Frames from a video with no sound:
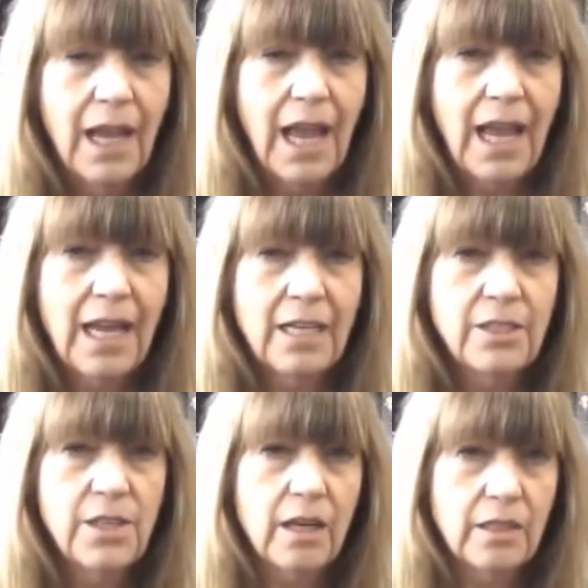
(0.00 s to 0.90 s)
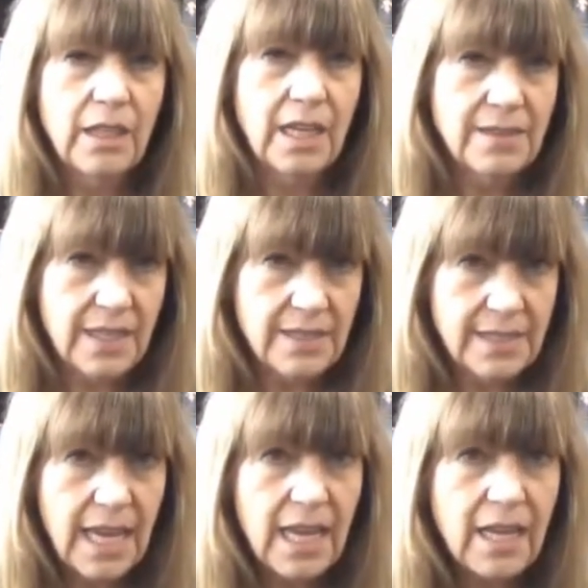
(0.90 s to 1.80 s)
And as I
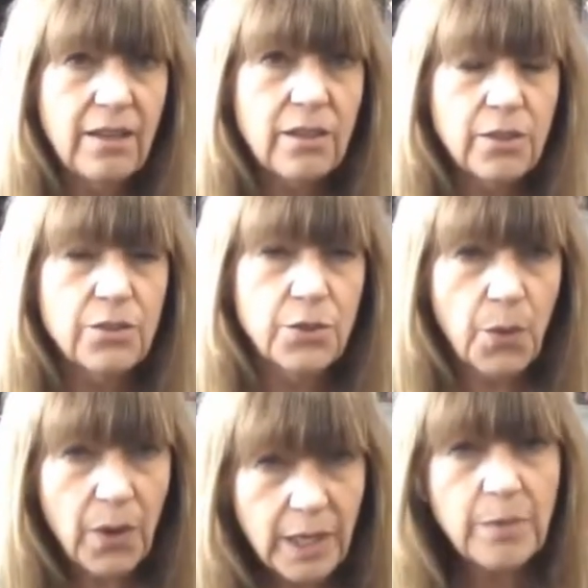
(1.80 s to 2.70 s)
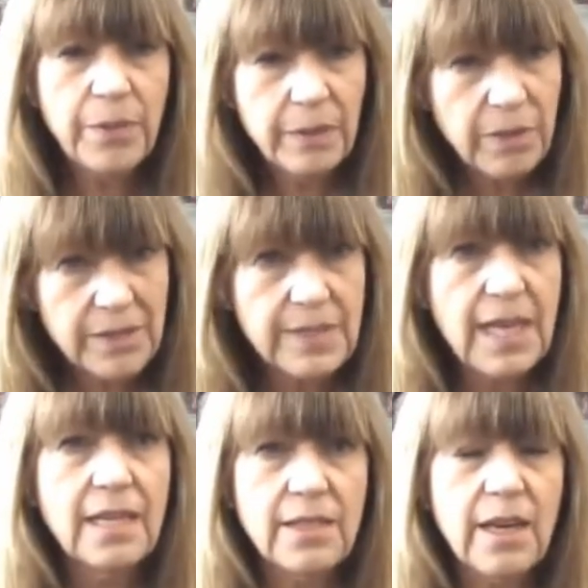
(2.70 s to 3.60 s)
said, 20%
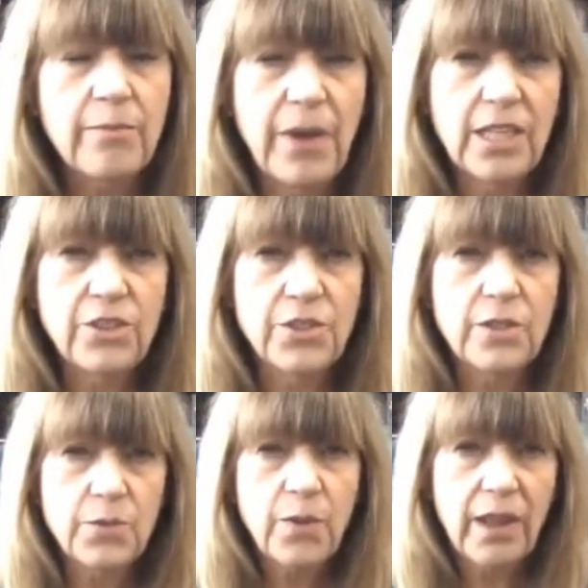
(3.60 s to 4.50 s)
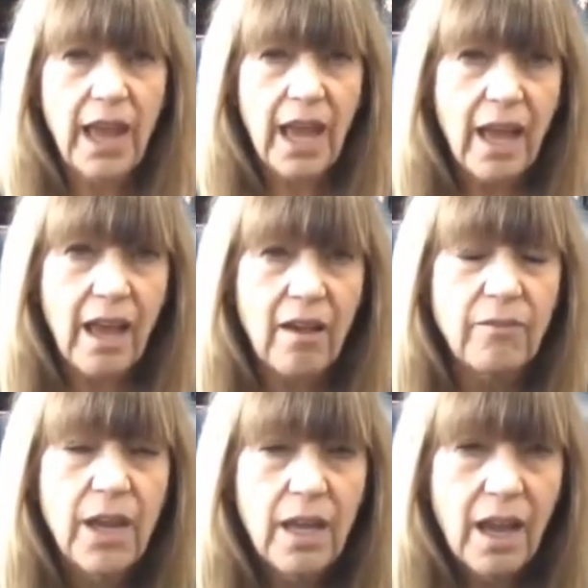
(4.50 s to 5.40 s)
of patients will have
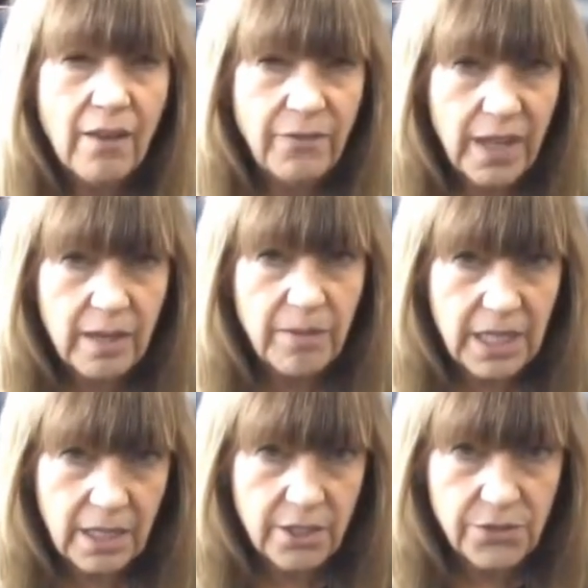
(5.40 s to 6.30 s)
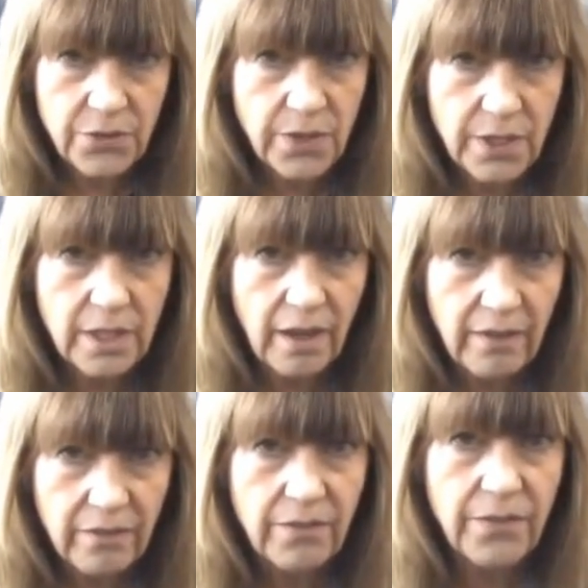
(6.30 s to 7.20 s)
a family history
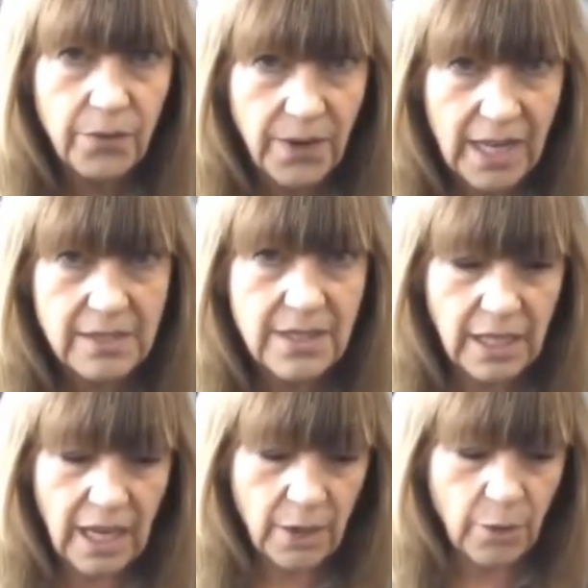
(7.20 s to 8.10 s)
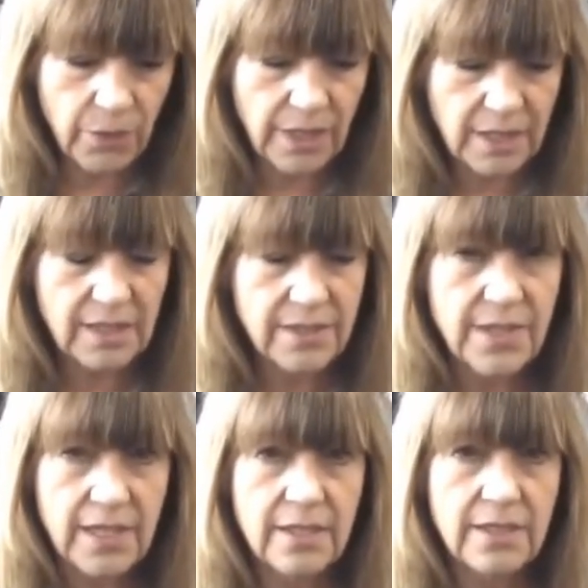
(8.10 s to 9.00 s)
of thoracic aortic
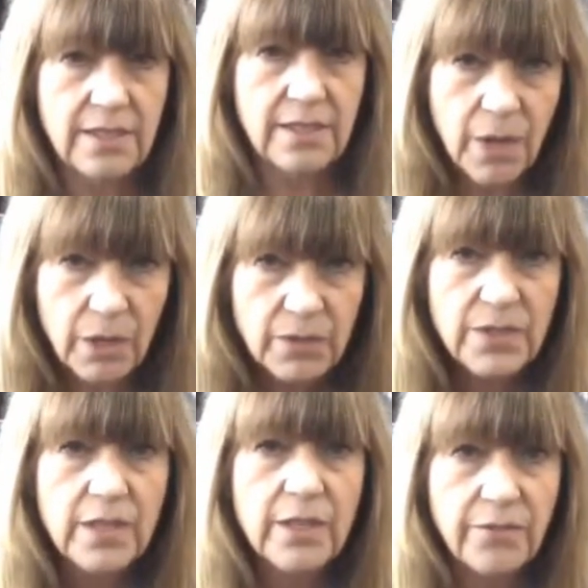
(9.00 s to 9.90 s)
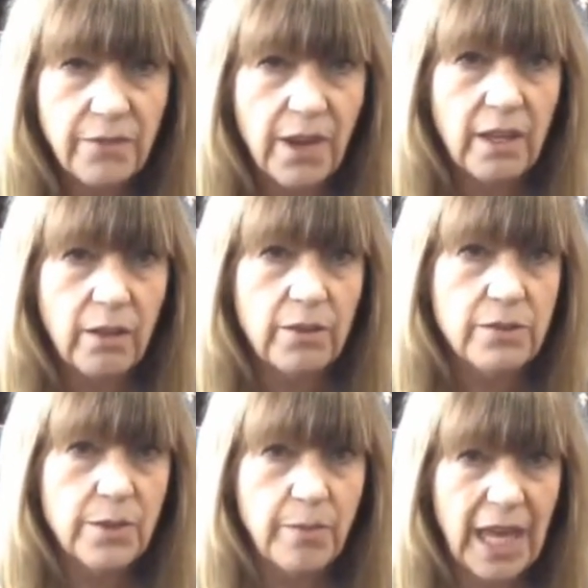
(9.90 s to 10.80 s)
disease that mostly follows
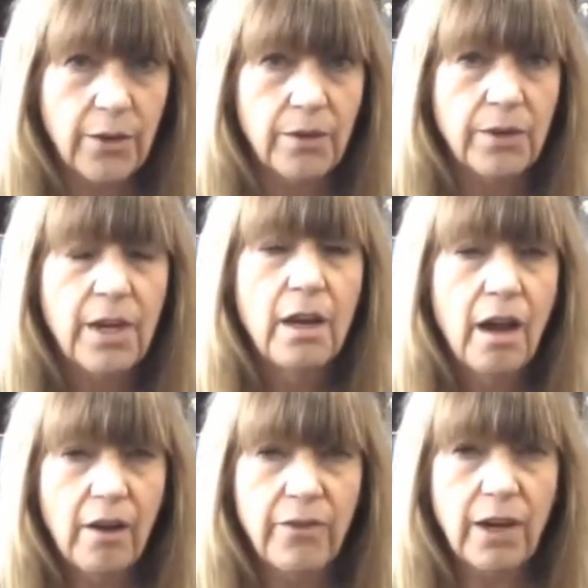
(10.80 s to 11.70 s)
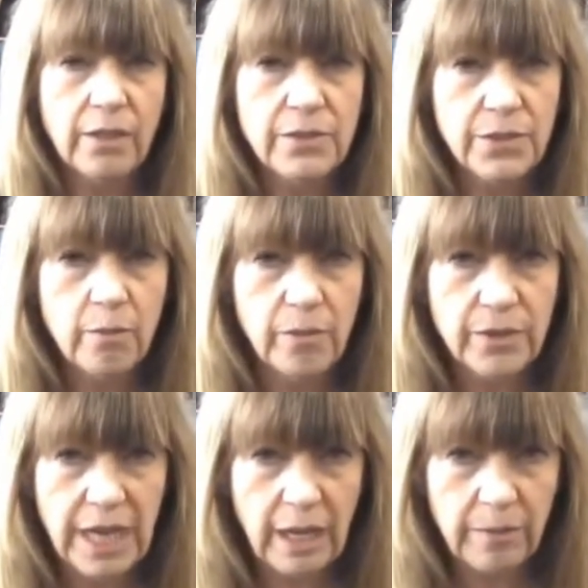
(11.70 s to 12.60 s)
a pattern of autosomal
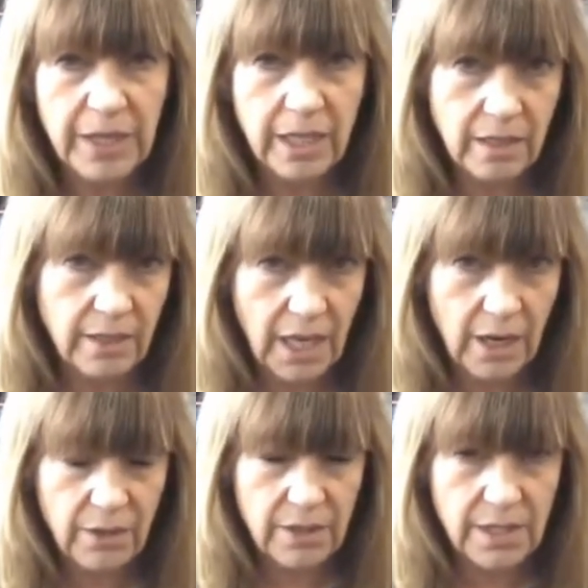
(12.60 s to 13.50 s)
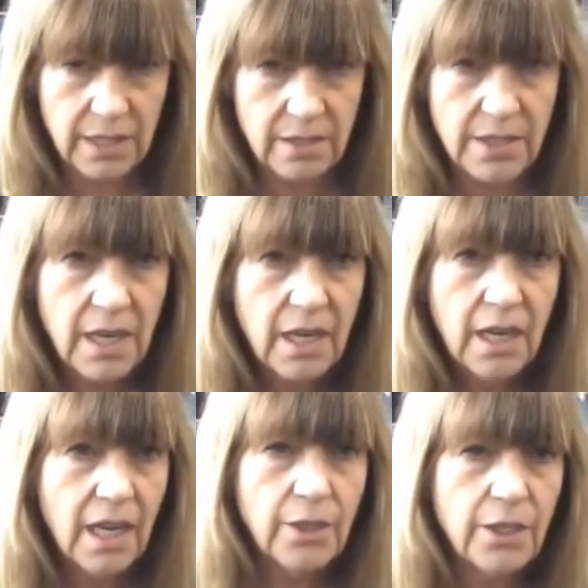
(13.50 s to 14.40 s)
dominant inheritance.
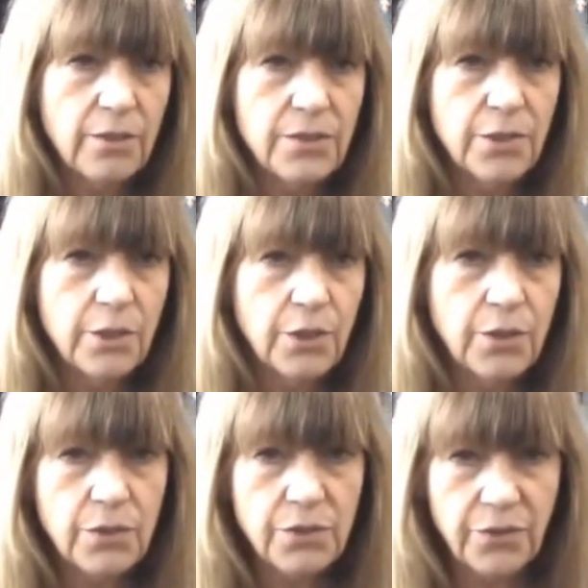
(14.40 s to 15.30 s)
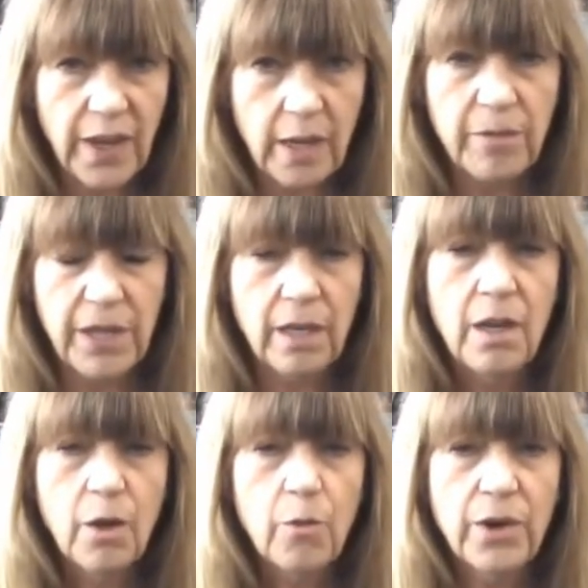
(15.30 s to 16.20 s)
And here's a huge family
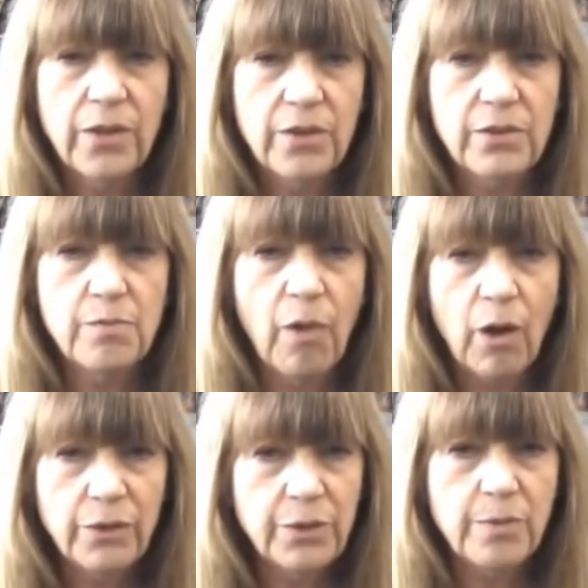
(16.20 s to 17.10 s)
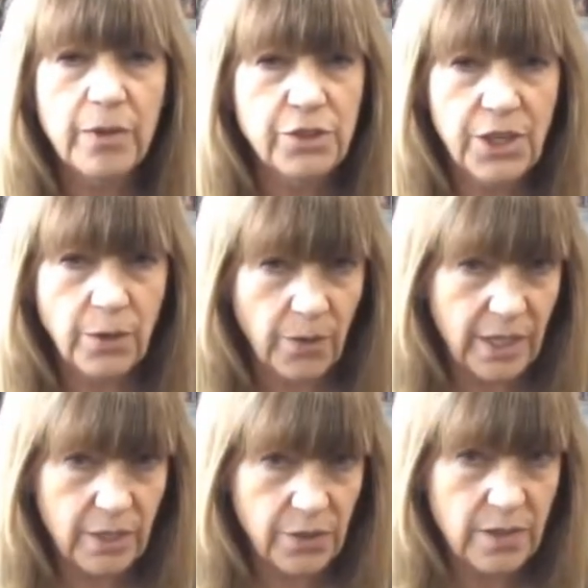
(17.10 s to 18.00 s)
where there's multiple
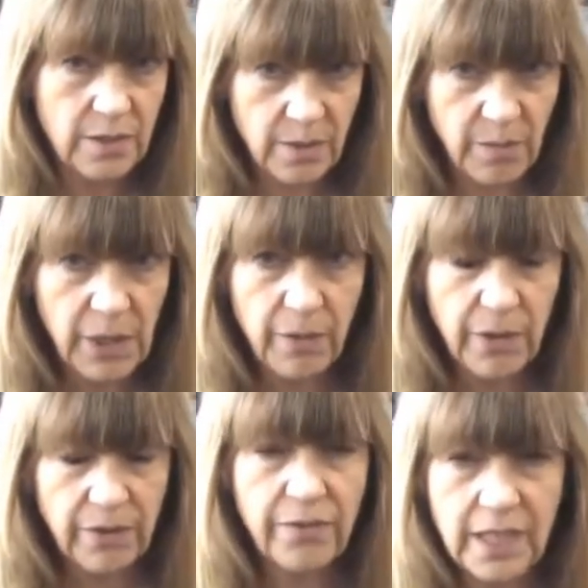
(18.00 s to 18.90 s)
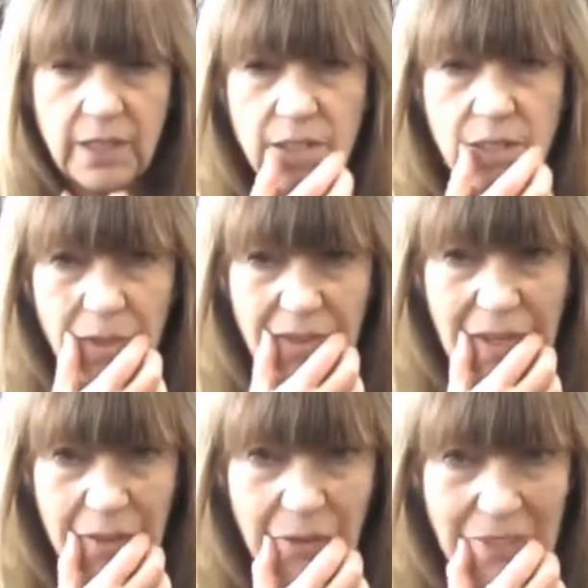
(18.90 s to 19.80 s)
generations of people affected with
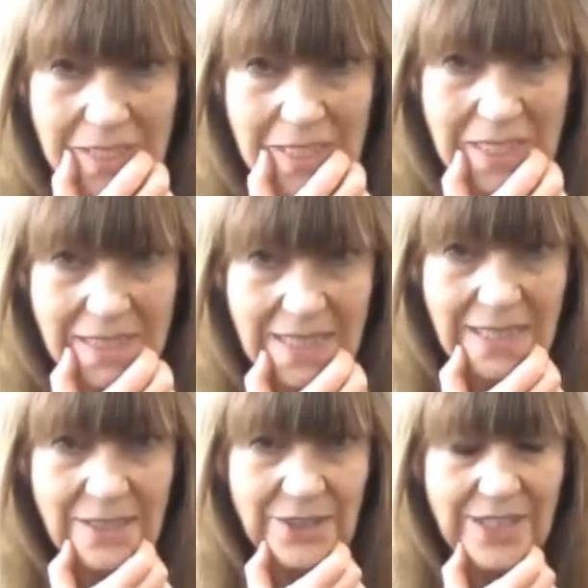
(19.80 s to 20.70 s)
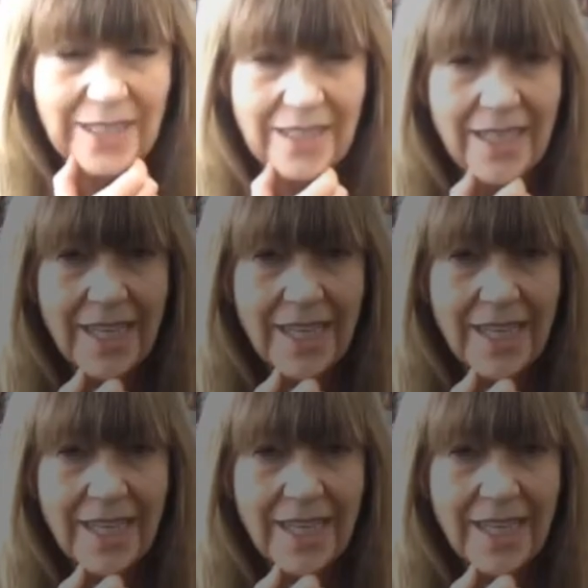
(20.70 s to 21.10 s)
aortic dissection.